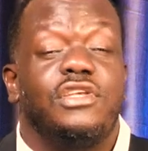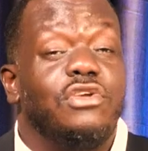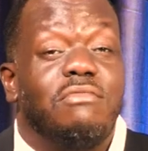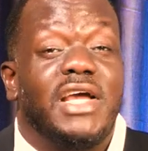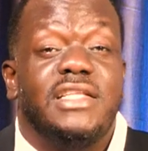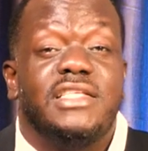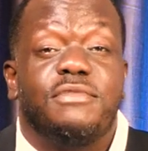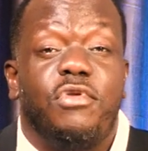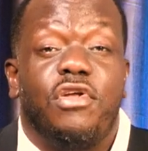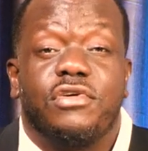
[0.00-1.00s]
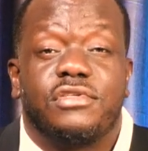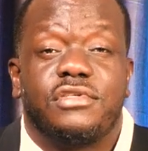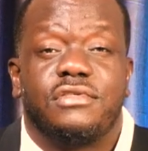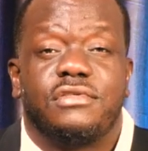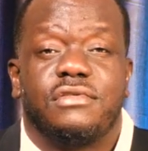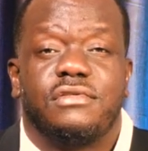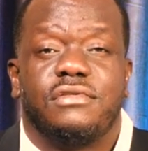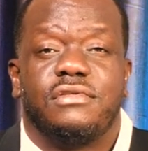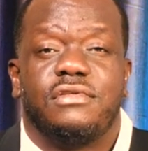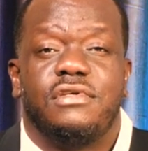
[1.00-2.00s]
Your mind is blocked.
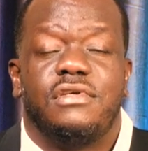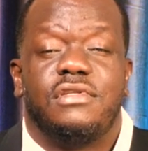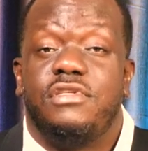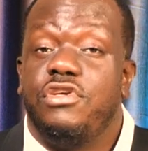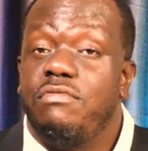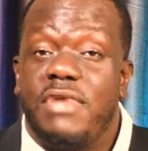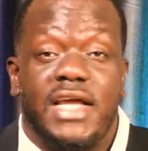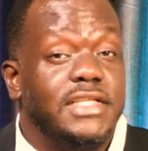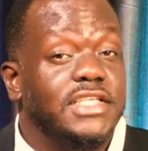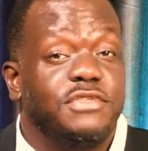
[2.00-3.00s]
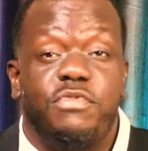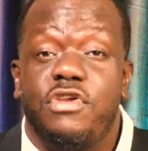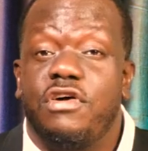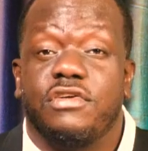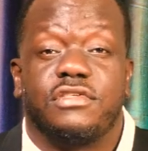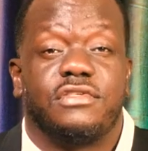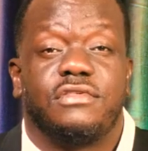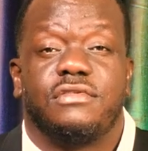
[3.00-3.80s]
Your mind is blocked.